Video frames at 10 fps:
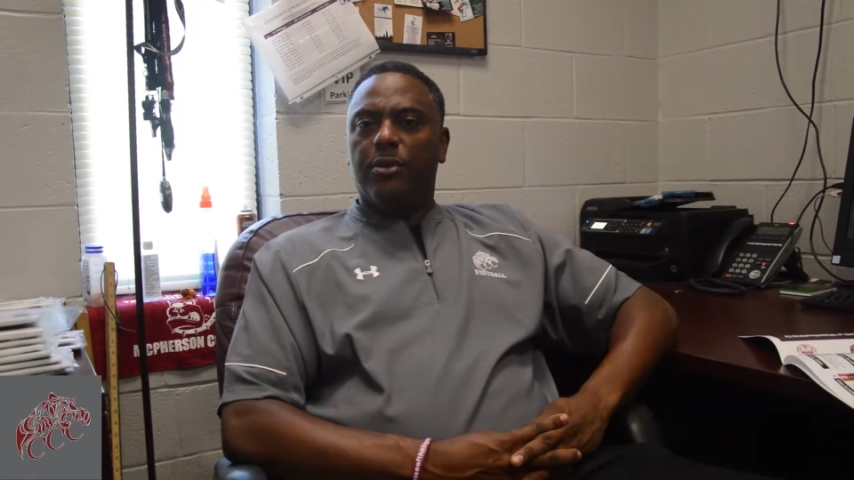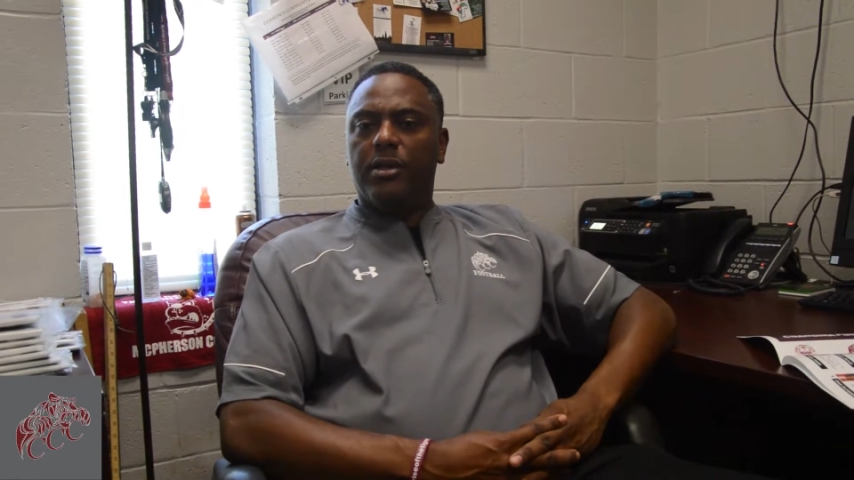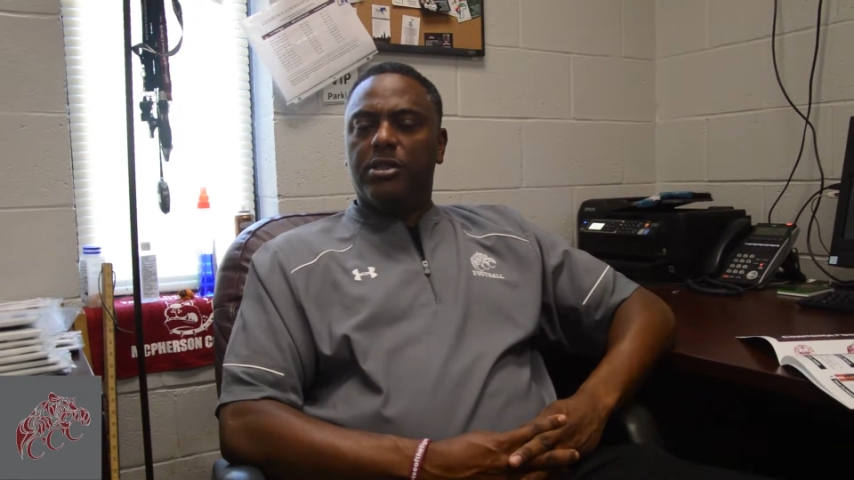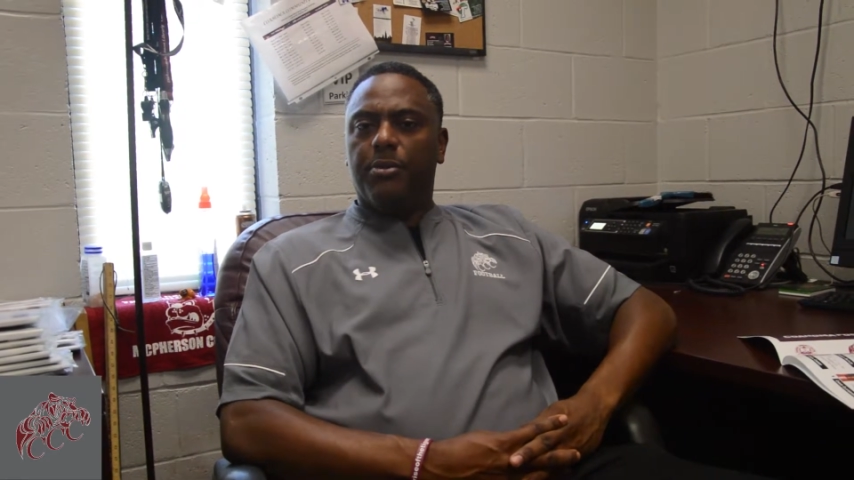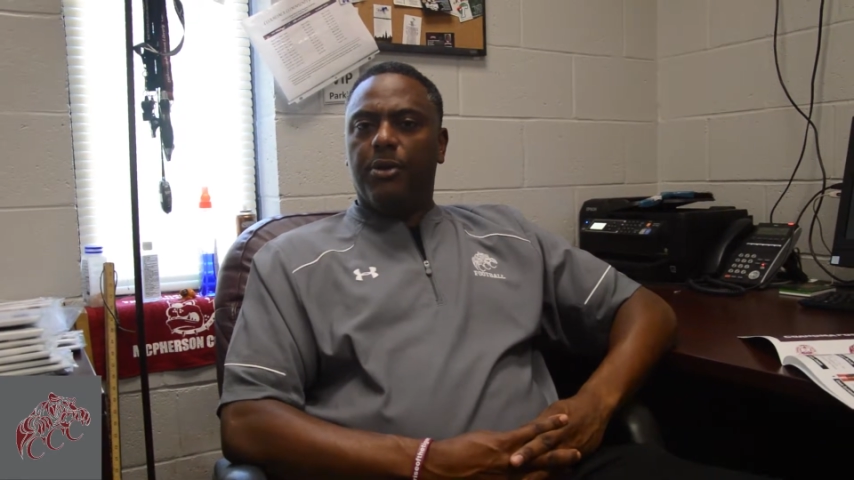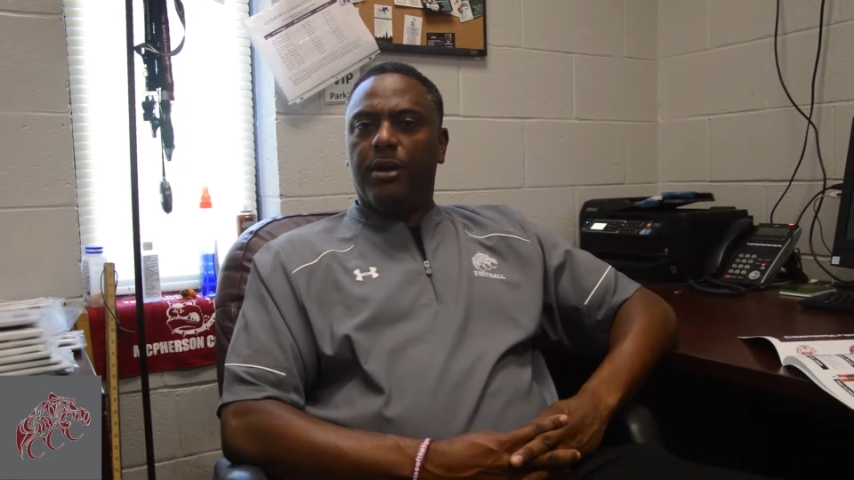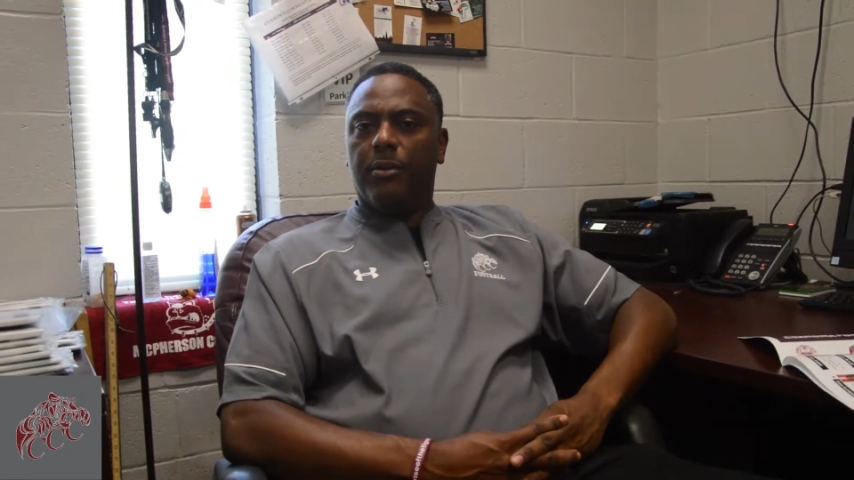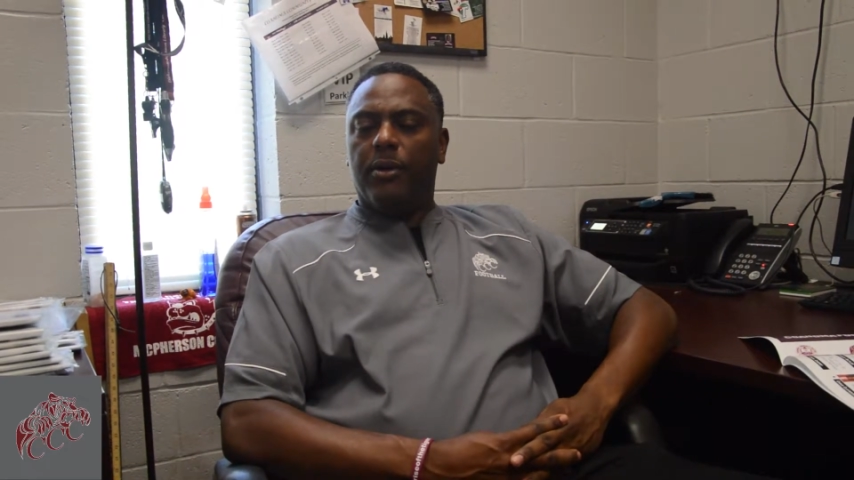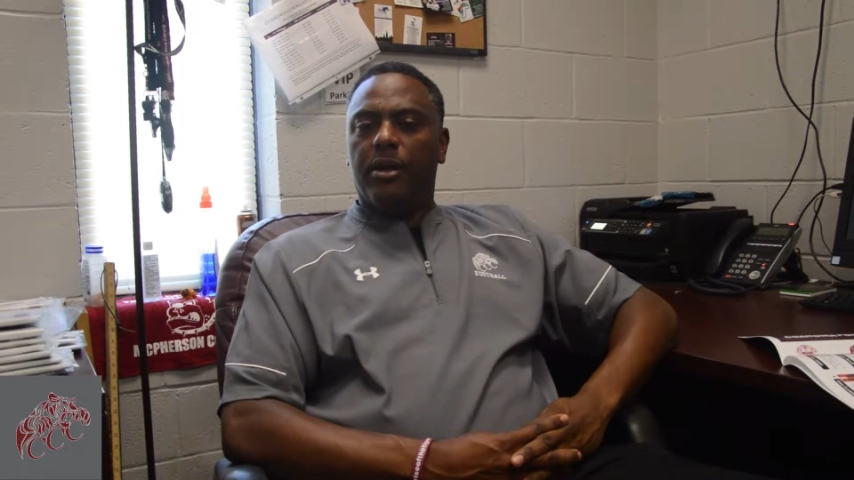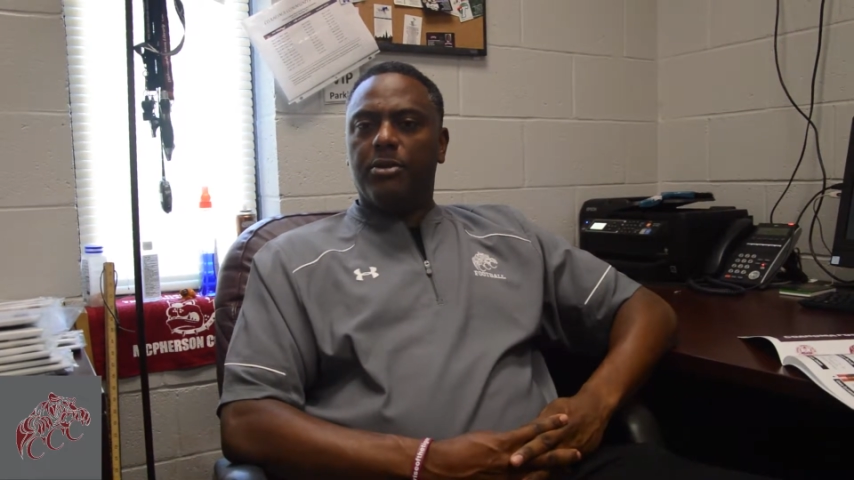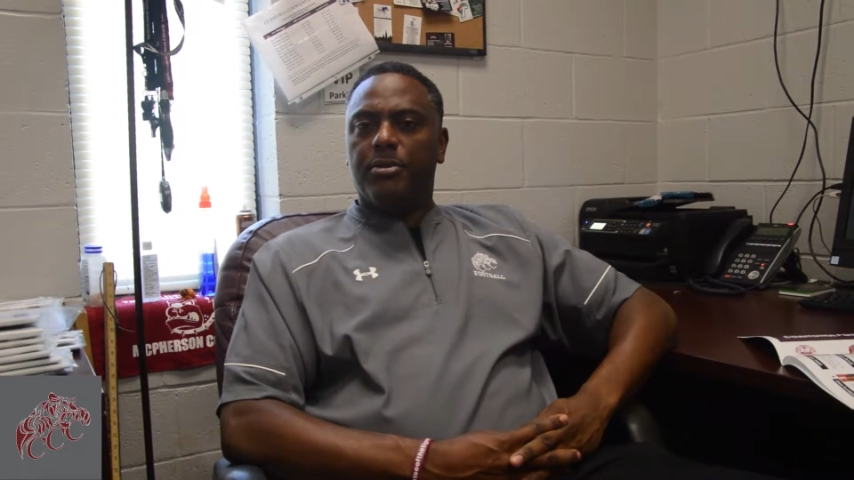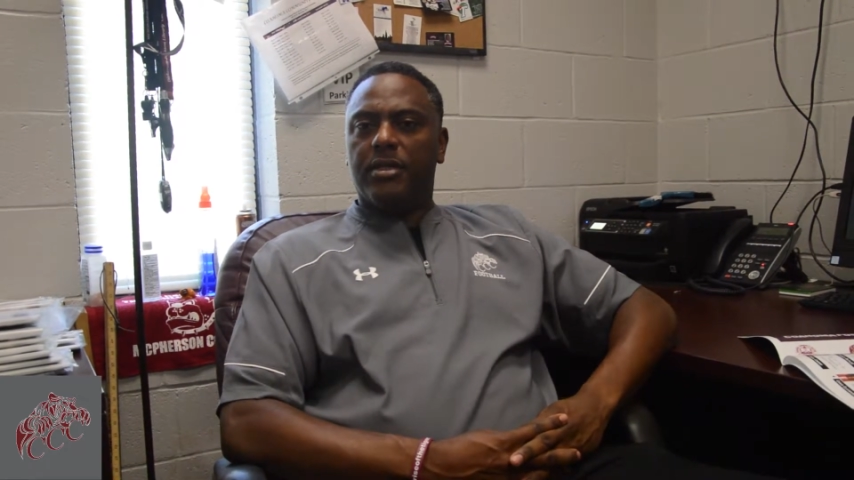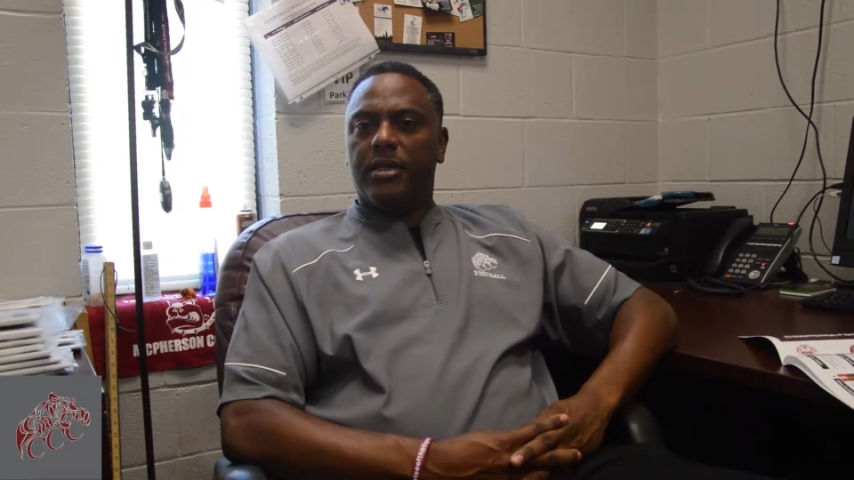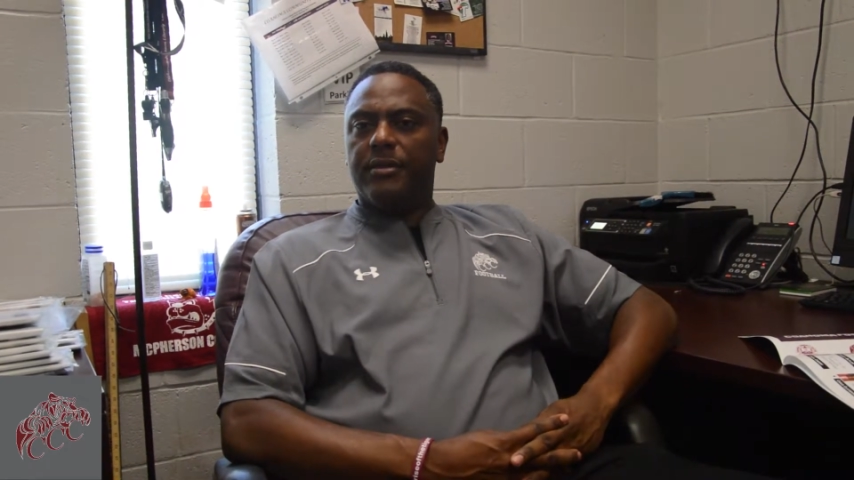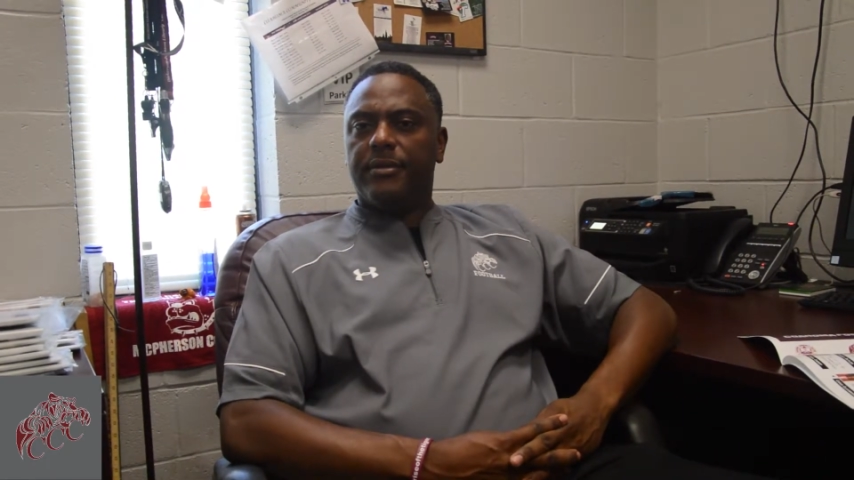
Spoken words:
we support him 100%.